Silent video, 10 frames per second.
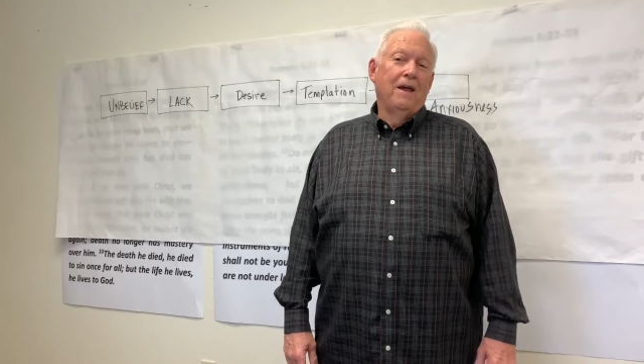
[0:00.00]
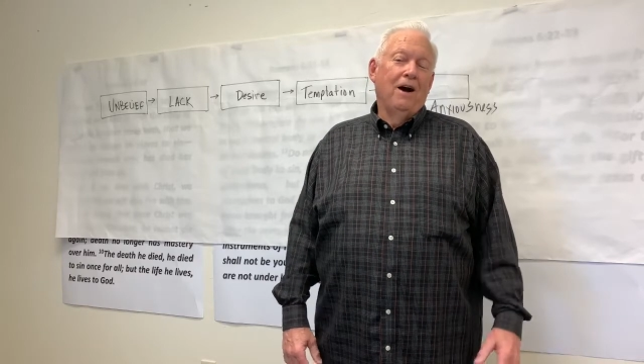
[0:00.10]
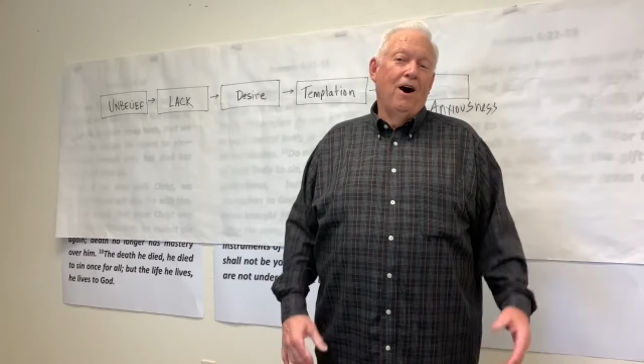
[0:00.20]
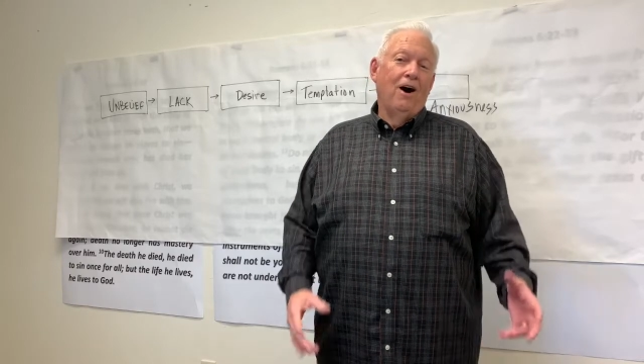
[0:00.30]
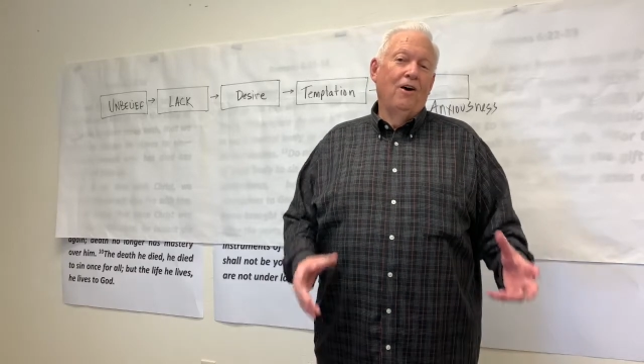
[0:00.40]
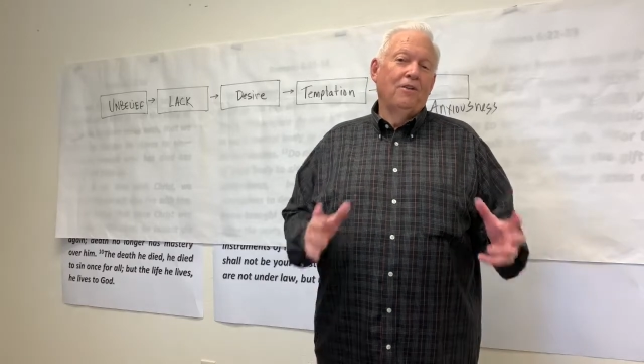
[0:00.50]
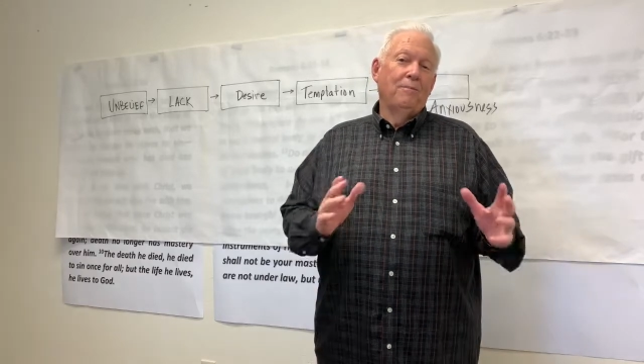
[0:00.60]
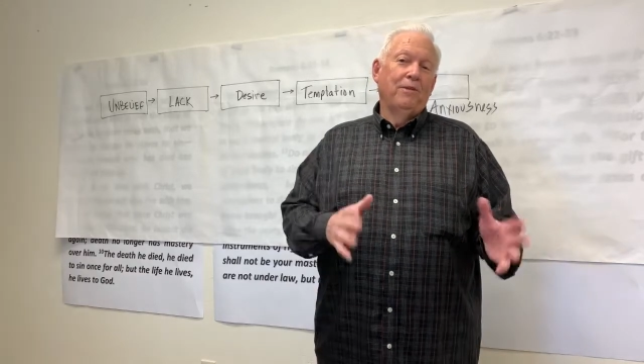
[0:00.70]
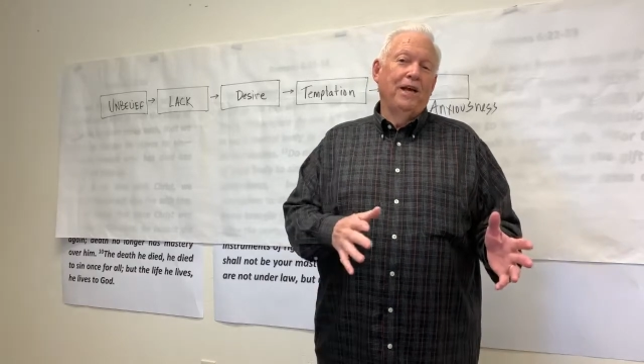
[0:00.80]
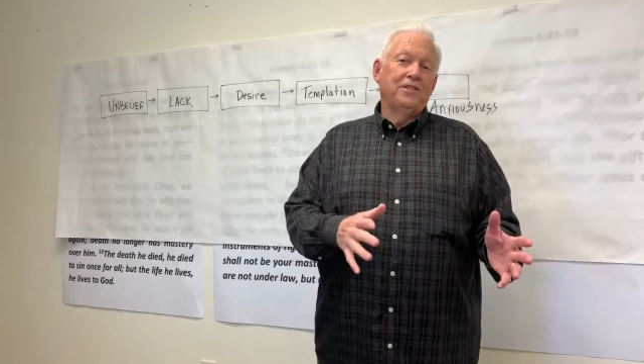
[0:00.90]
all the
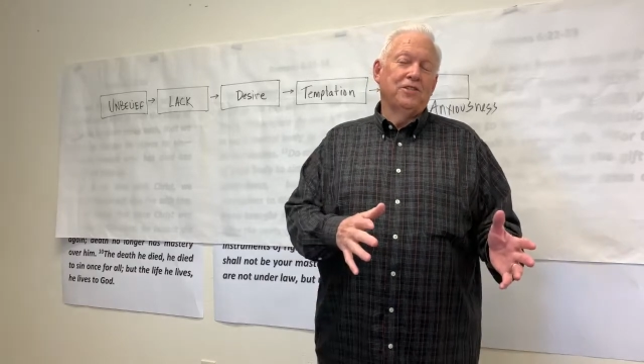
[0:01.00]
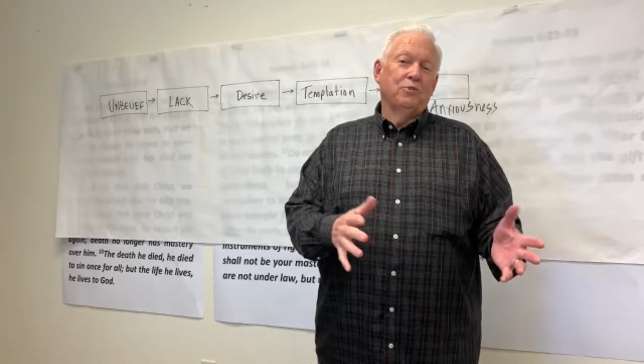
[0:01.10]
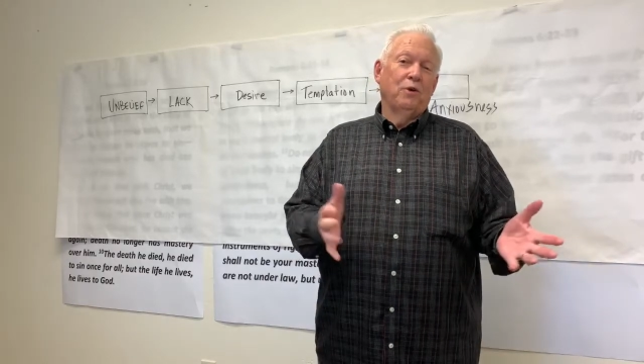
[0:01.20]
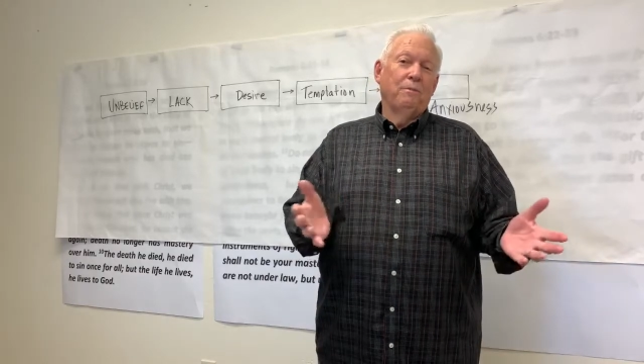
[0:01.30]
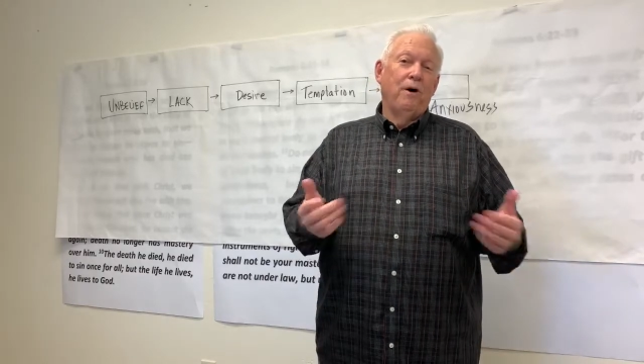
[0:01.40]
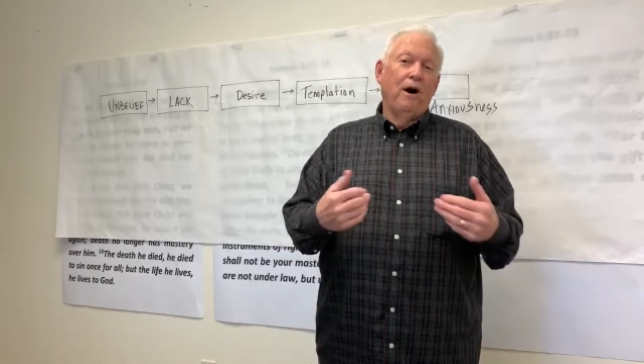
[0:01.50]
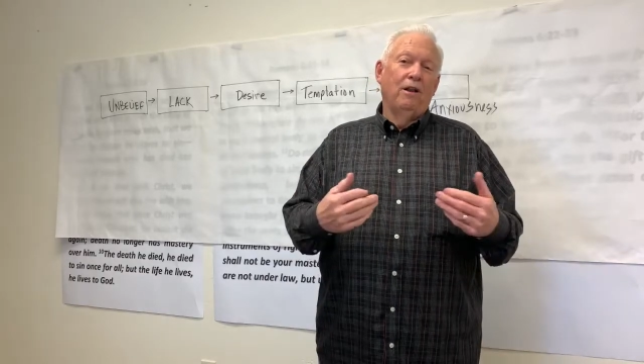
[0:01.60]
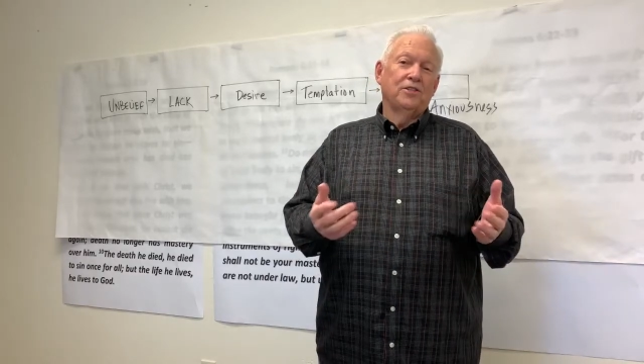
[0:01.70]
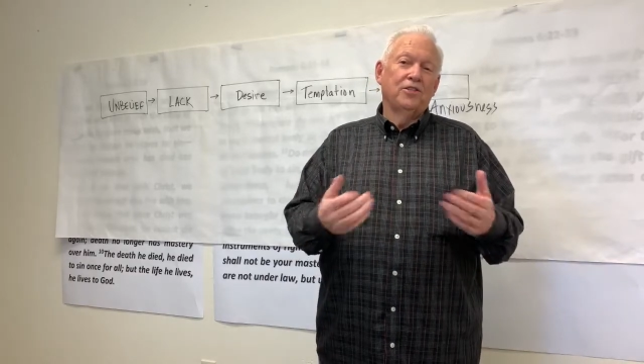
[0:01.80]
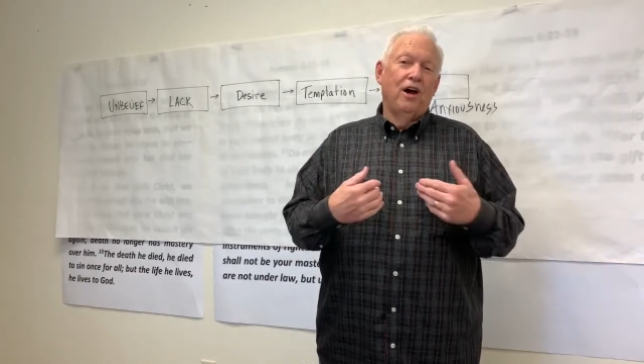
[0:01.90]
places where
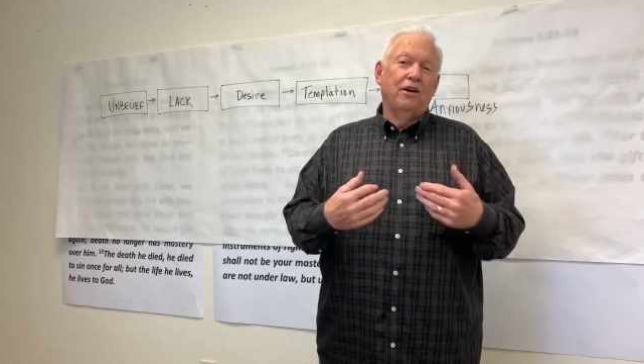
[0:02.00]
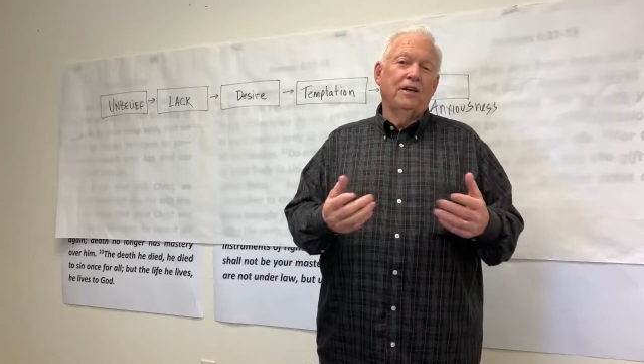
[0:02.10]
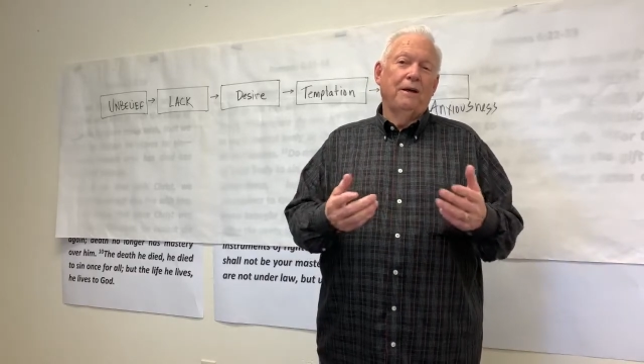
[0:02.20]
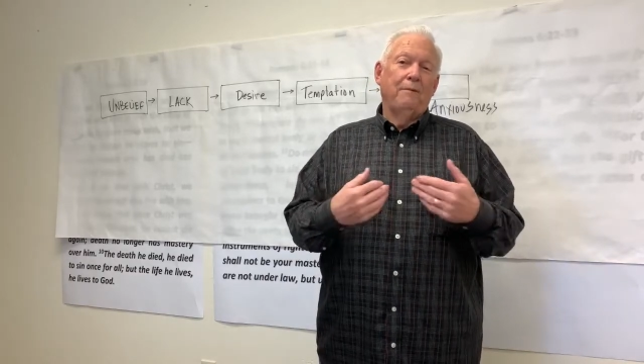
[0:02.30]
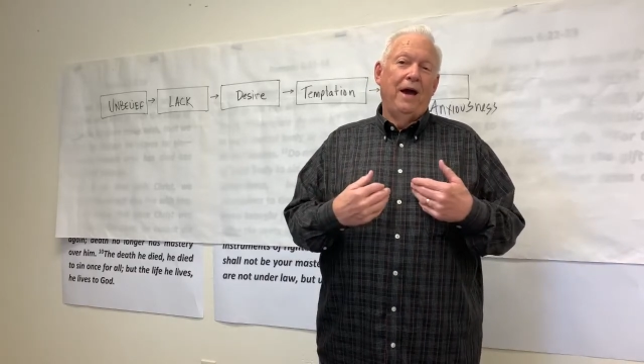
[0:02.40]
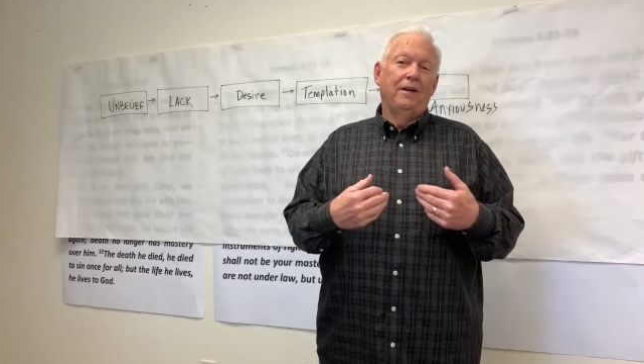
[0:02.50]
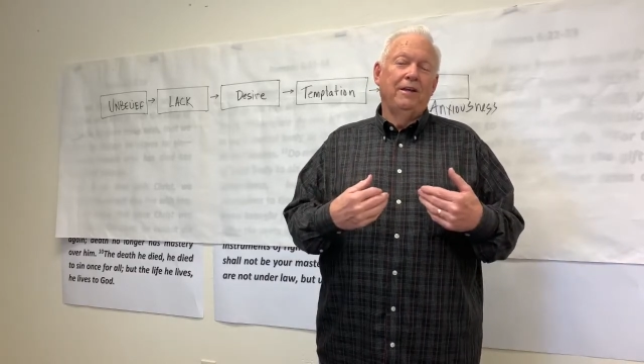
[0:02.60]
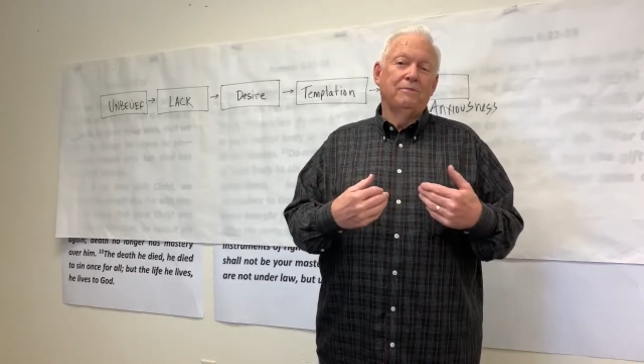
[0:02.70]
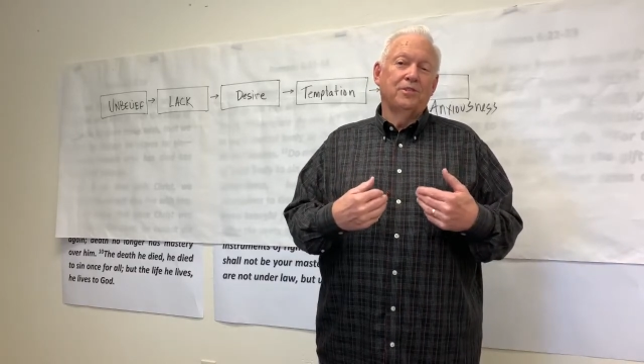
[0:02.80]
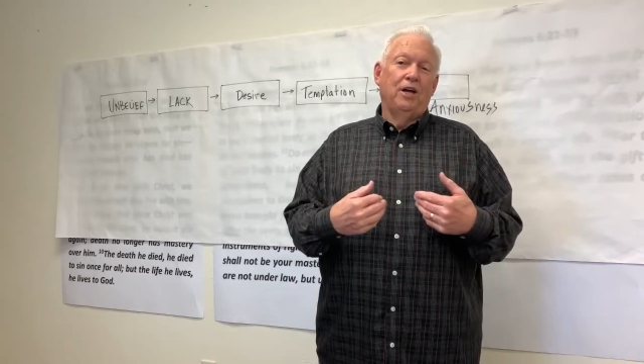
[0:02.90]
Paul is talking about
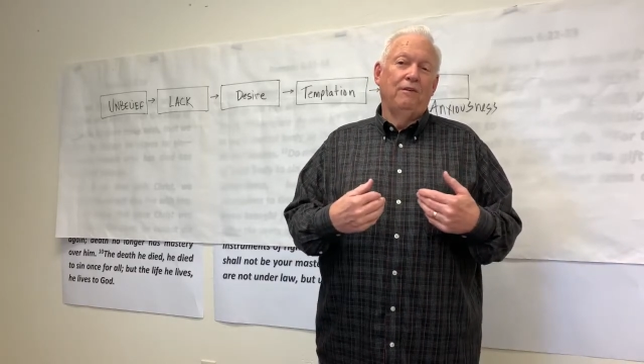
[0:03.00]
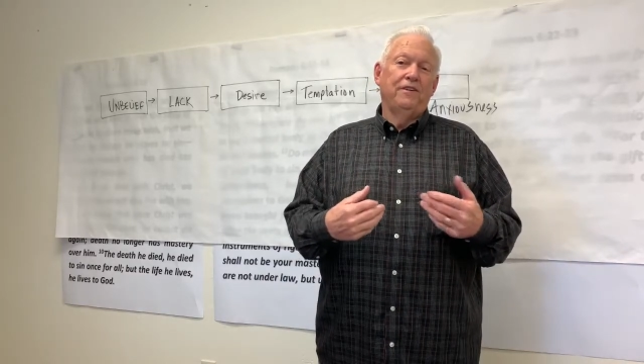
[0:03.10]
himself.